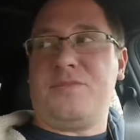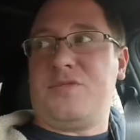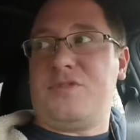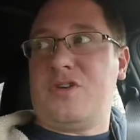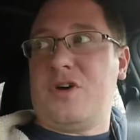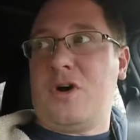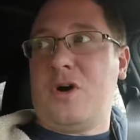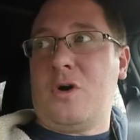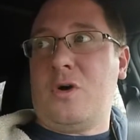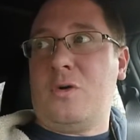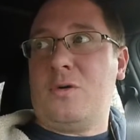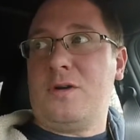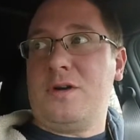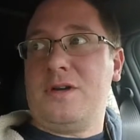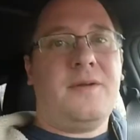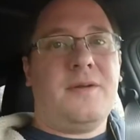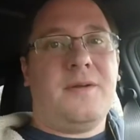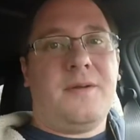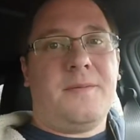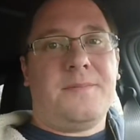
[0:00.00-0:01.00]
So
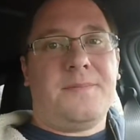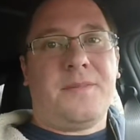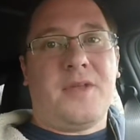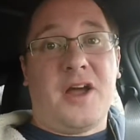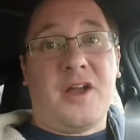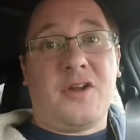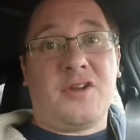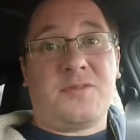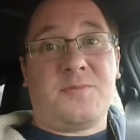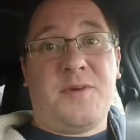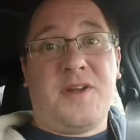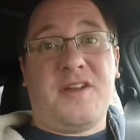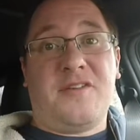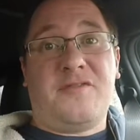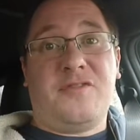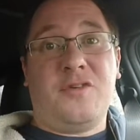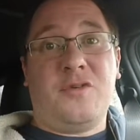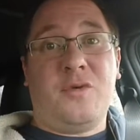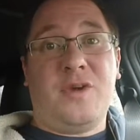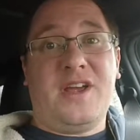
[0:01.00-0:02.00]
I know it's been a
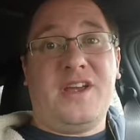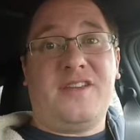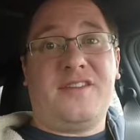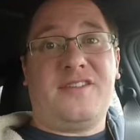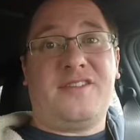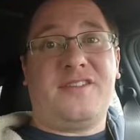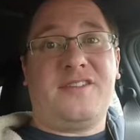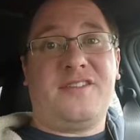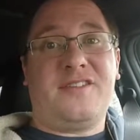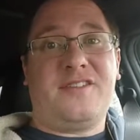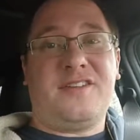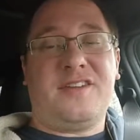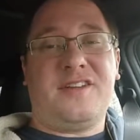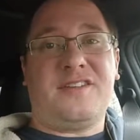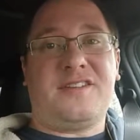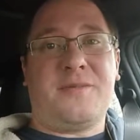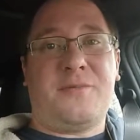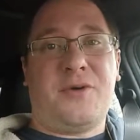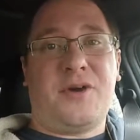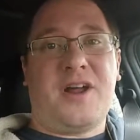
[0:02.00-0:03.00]
few weeks
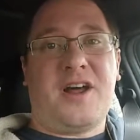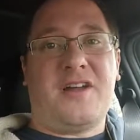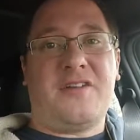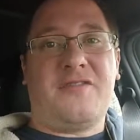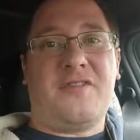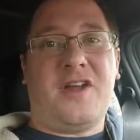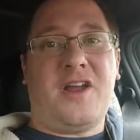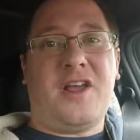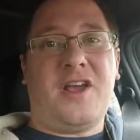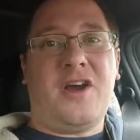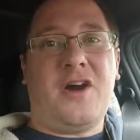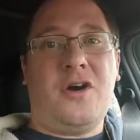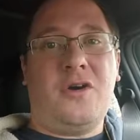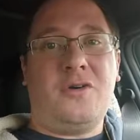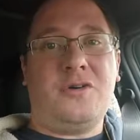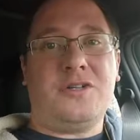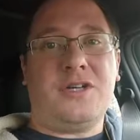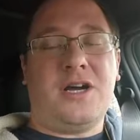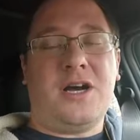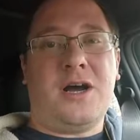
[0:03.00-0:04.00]
since I put out a
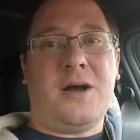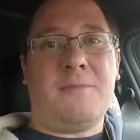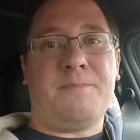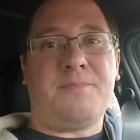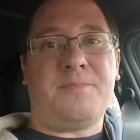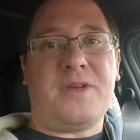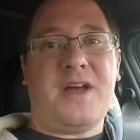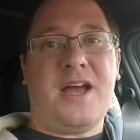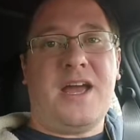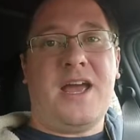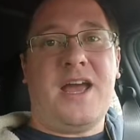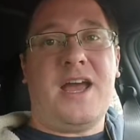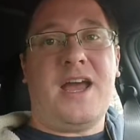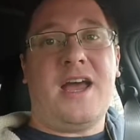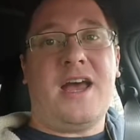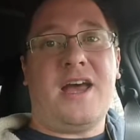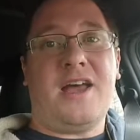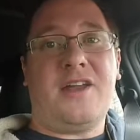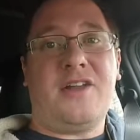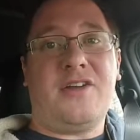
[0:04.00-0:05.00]
video. I
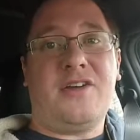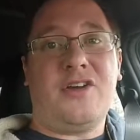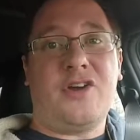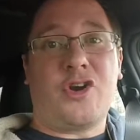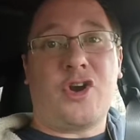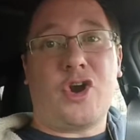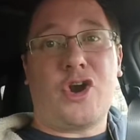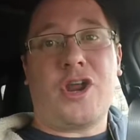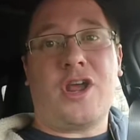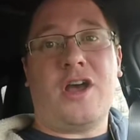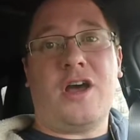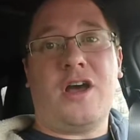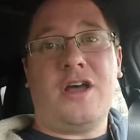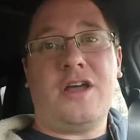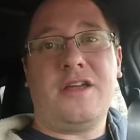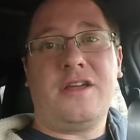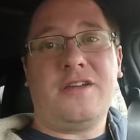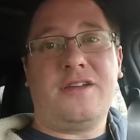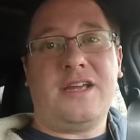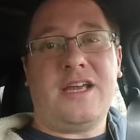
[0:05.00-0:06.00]
had a hernia
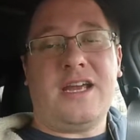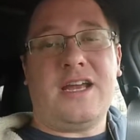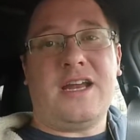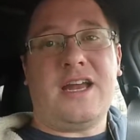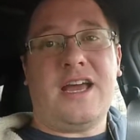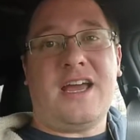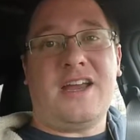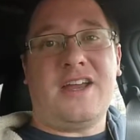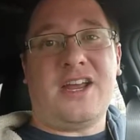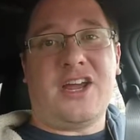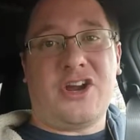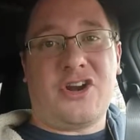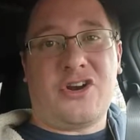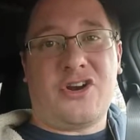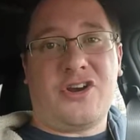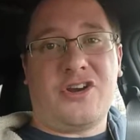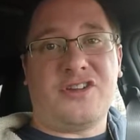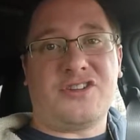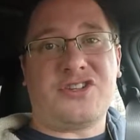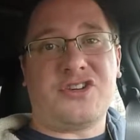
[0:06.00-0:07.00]
and I had to get
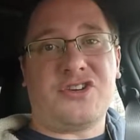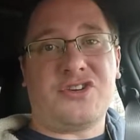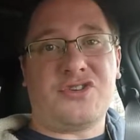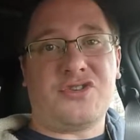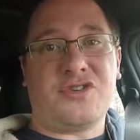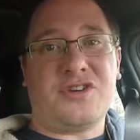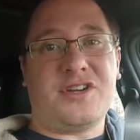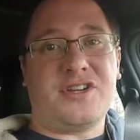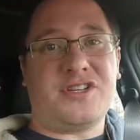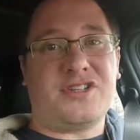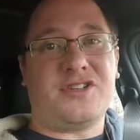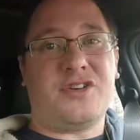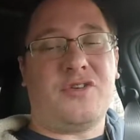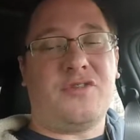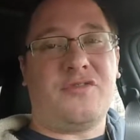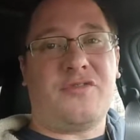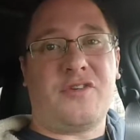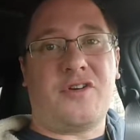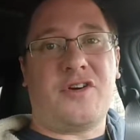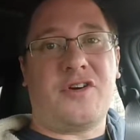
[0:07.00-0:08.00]
hernia surgery,
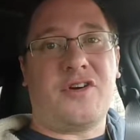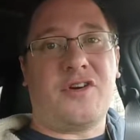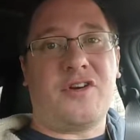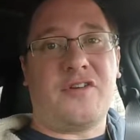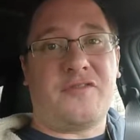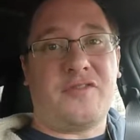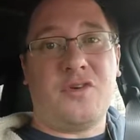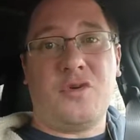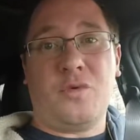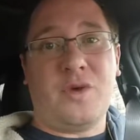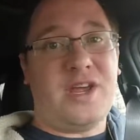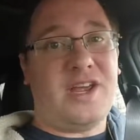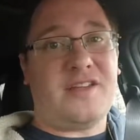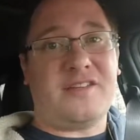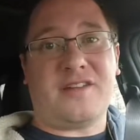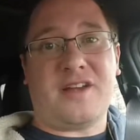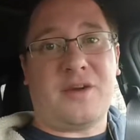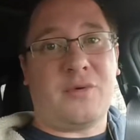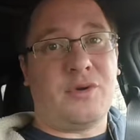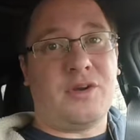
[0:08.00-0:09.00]
so for a few
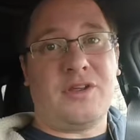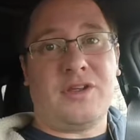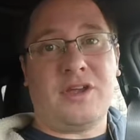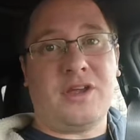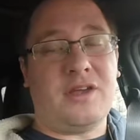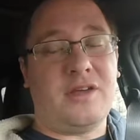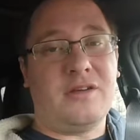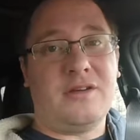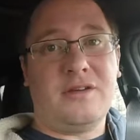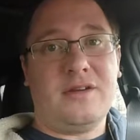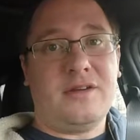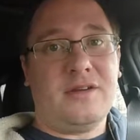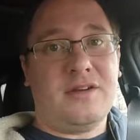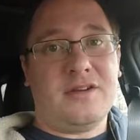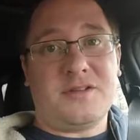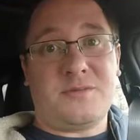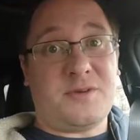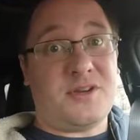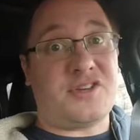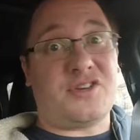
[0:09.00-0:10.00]
weeks I really,
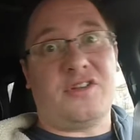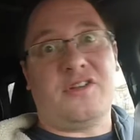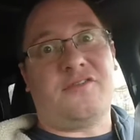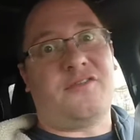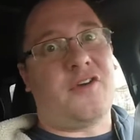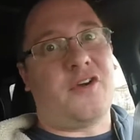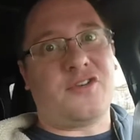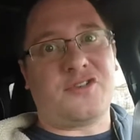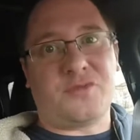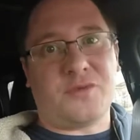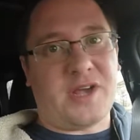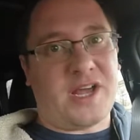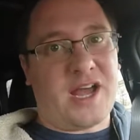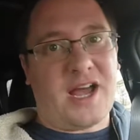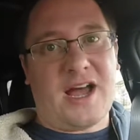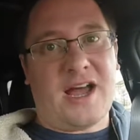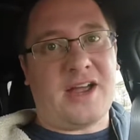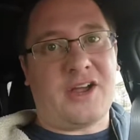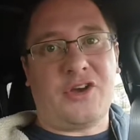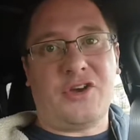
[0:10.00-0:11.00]
especially the first week,
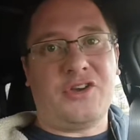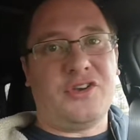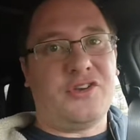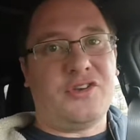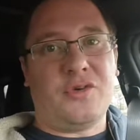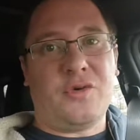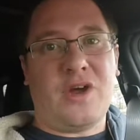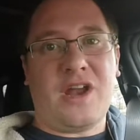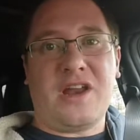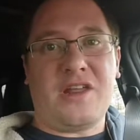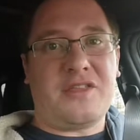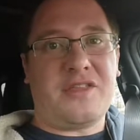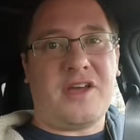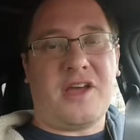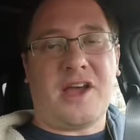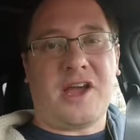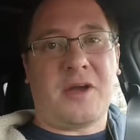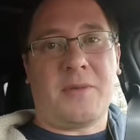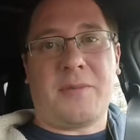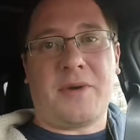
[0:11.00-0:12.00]
I couldn't do
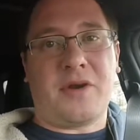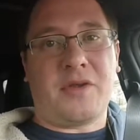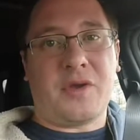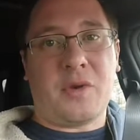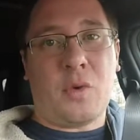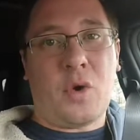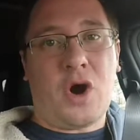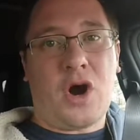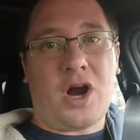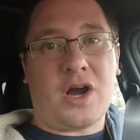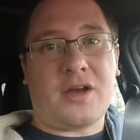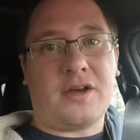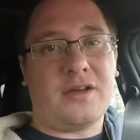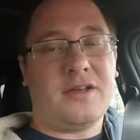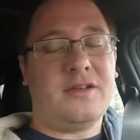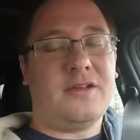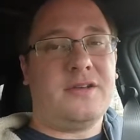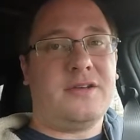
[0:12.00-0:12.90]
anything. I could barely walk.